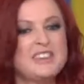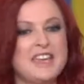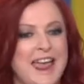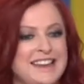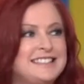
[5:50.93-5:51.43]

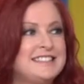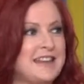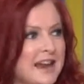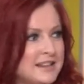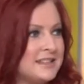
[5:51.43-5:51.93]
gain
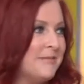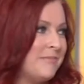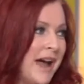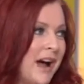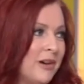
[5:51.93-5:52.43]
status and
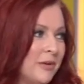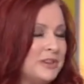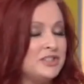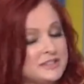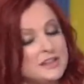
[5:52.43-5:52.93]
power,
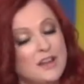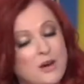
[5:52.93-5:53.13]
which is